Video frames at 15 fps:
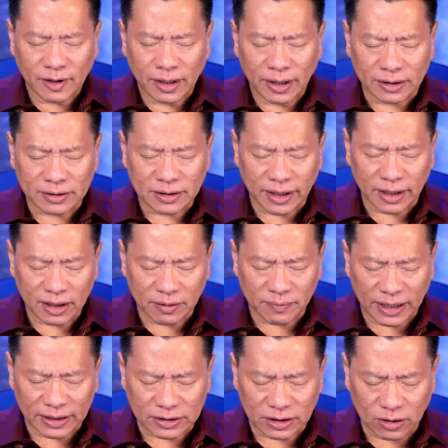Exhale,
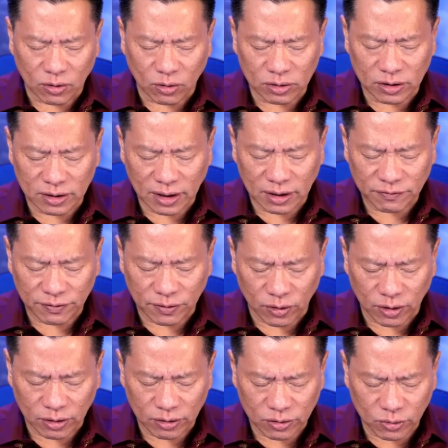imagine golden light
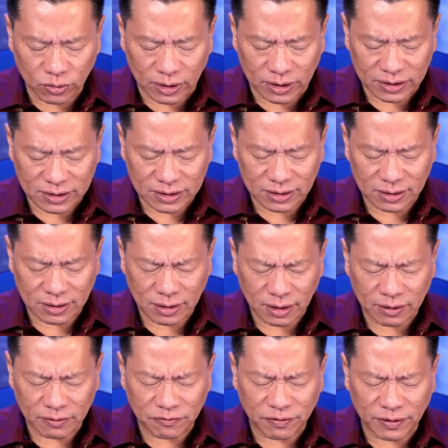flowing through us
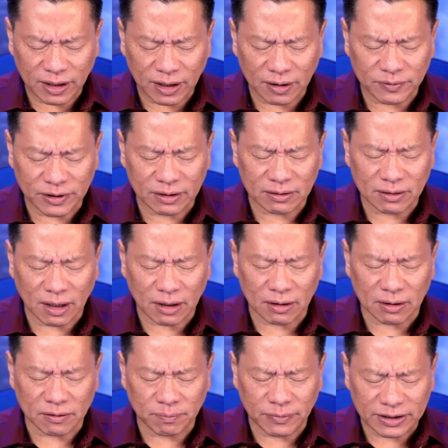and filling up the entire
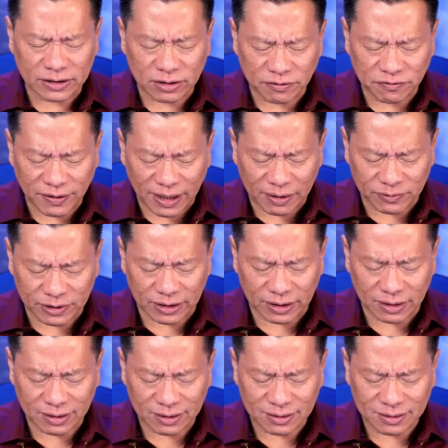earth. Bless your
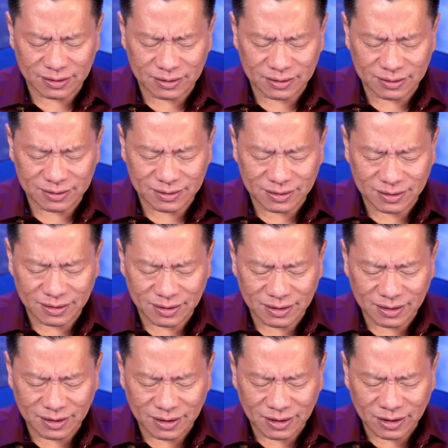family,
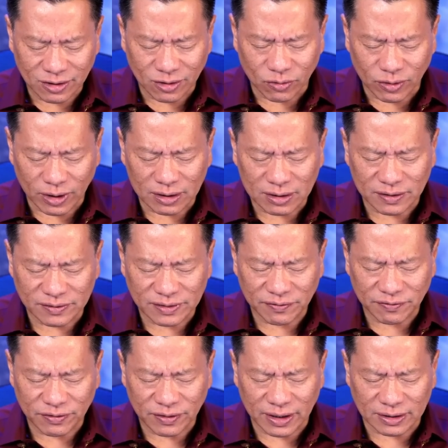your relatives
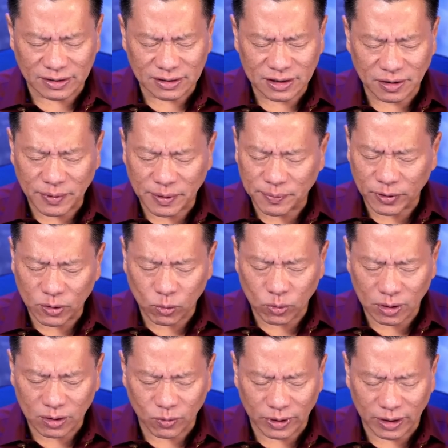and friends, the people you
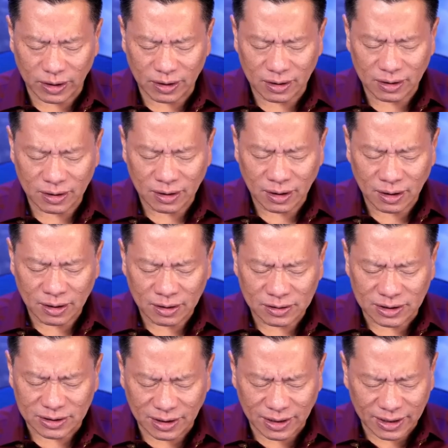work with.
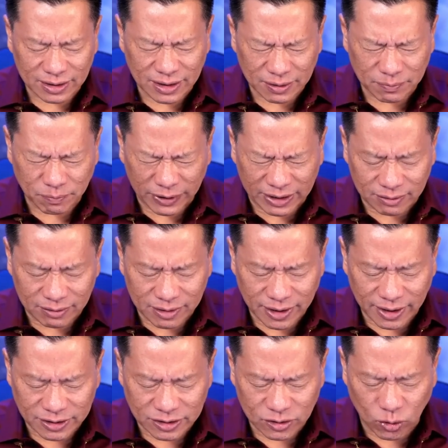Just let that
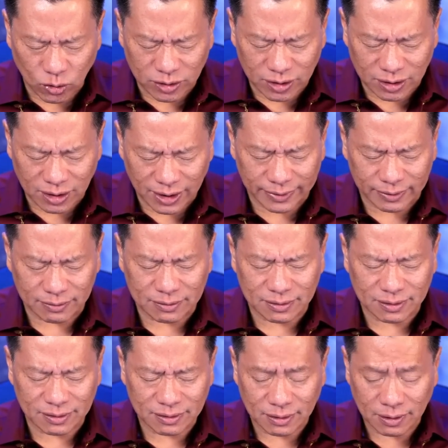intense golden light
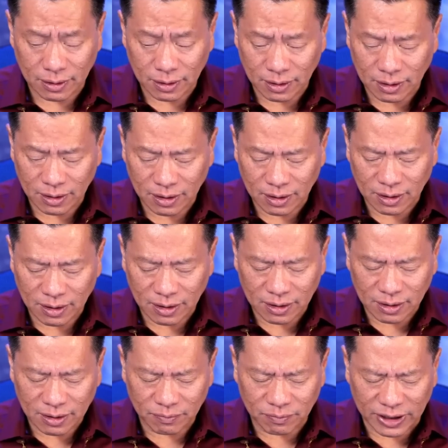
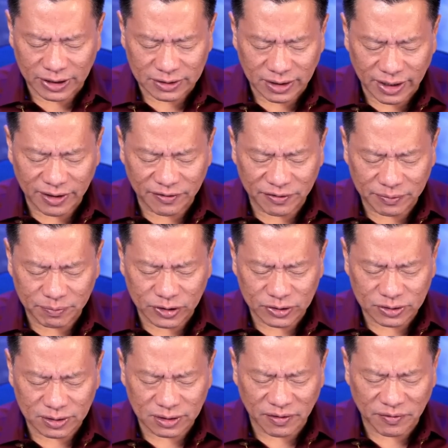bless every
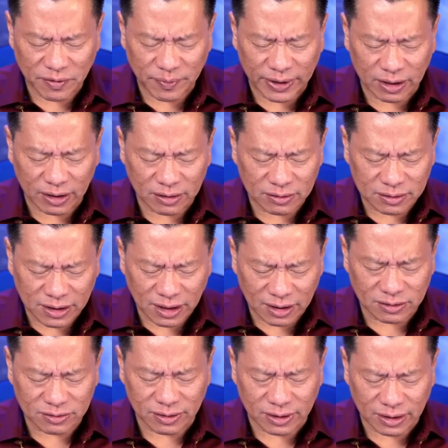person, every being in your
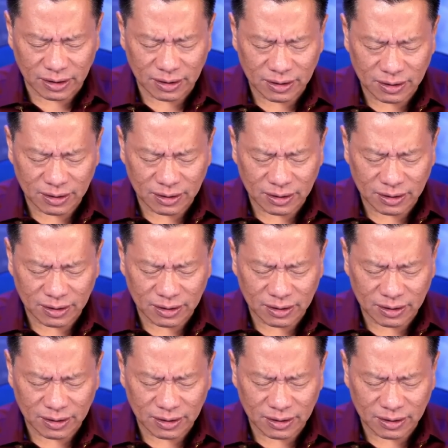country,